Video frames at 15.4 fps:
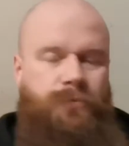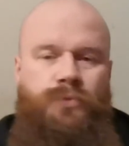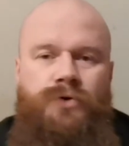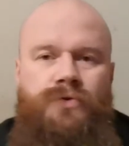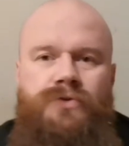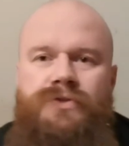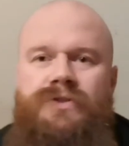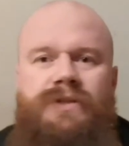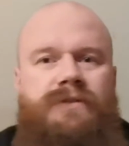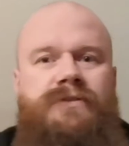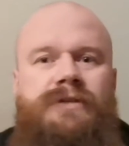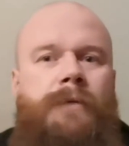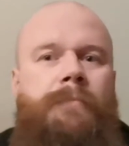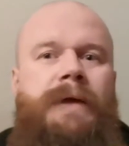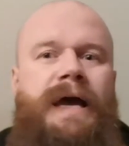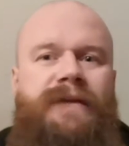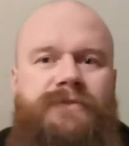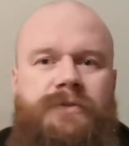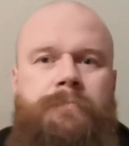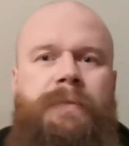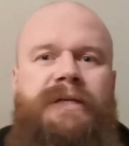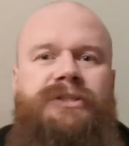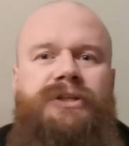it was some kind of
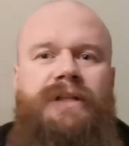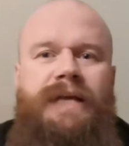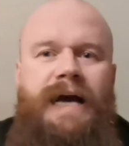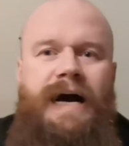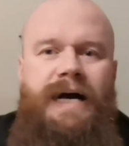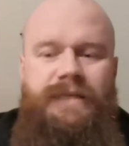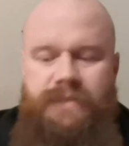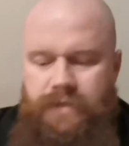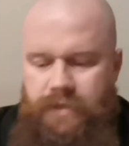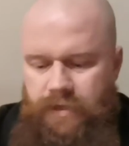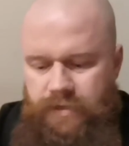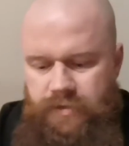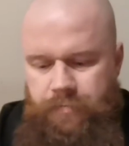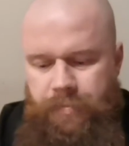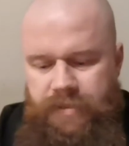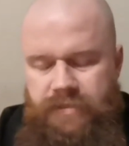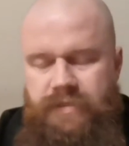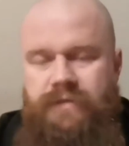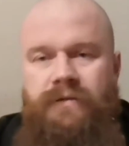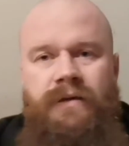special cask that has been